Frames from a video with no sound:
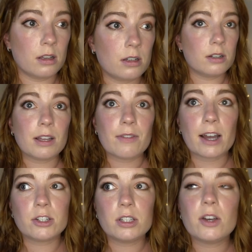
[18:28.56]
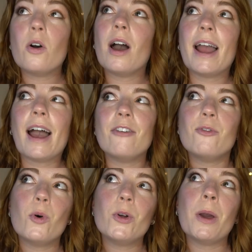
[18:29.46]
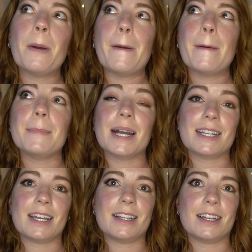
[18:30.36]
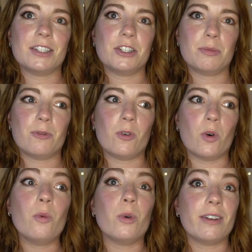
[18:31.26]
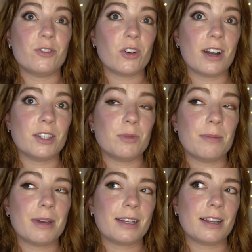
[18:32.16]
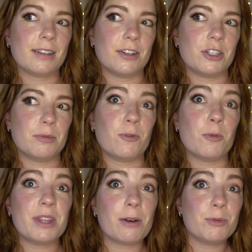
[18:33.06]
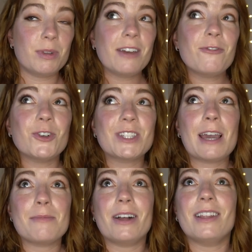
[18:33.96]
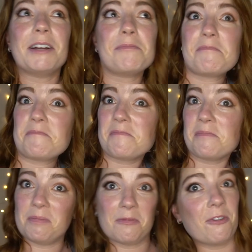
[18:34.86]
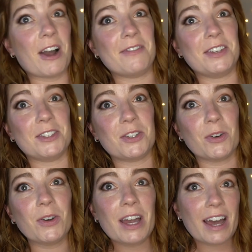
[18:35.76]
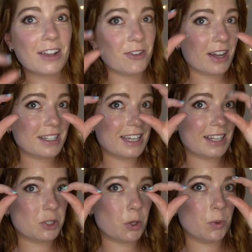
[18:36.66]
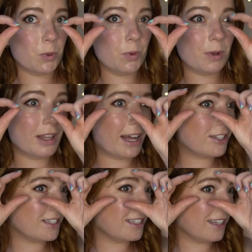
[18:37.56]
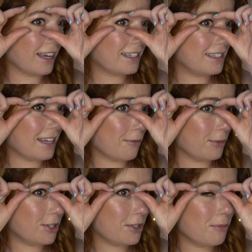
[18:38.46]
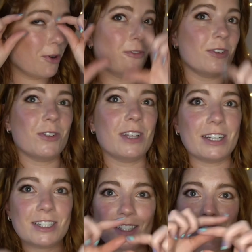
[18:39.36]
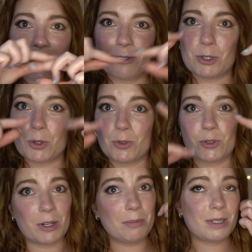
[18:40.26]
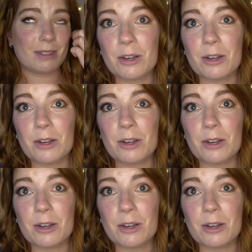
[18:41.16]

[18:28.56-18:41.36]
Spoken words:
Because I've actually, I have worn magnetic lashes before. Well, I've tried to wear magnetic lashes before, but that was when they first came out like 5 years ago and you had to get 2 lashes and like sandwich them over your lashes because there were 2 strips.